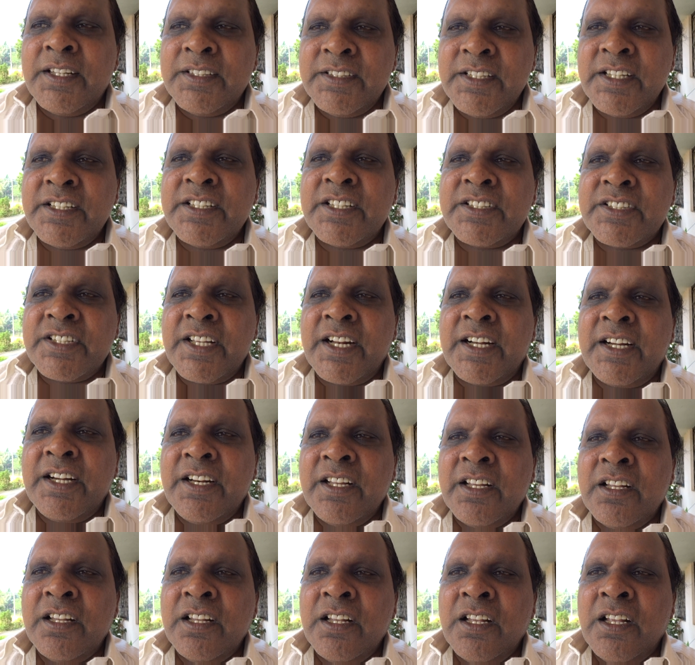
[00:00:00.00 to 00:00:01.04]
Jesus said,
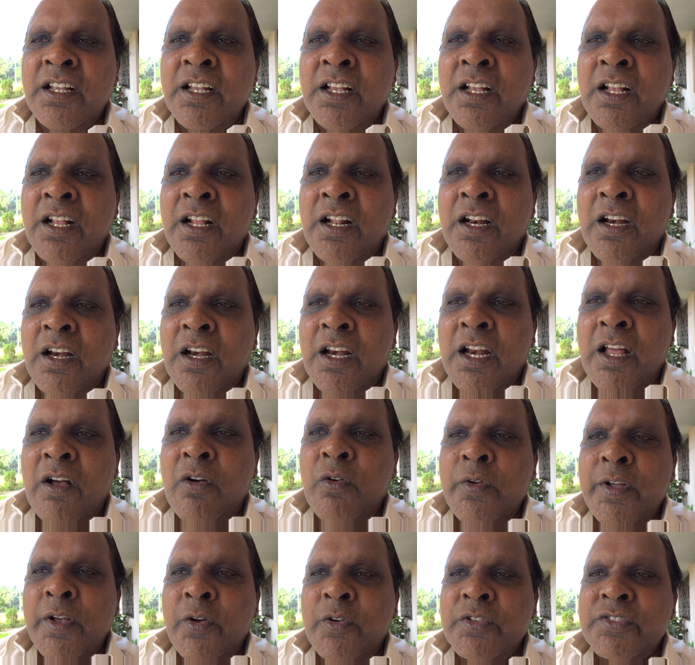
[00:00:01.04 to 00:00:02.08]

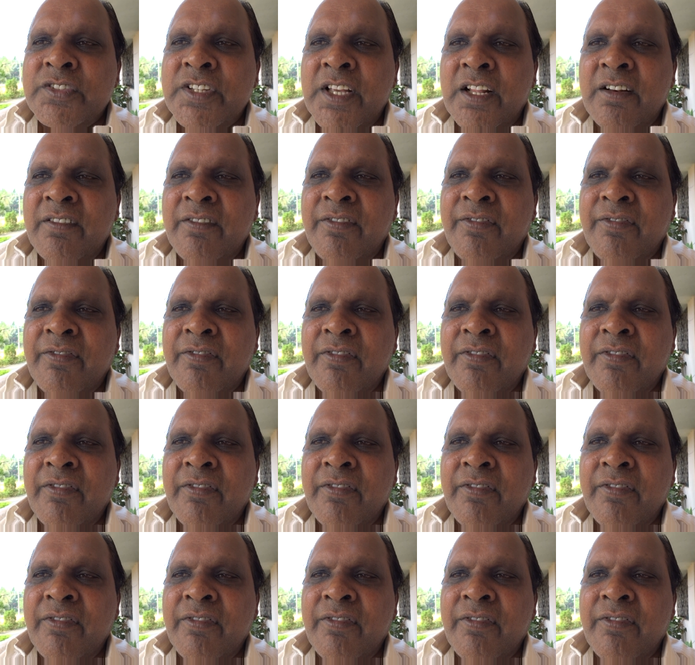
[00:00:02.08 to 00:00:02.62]
love yourself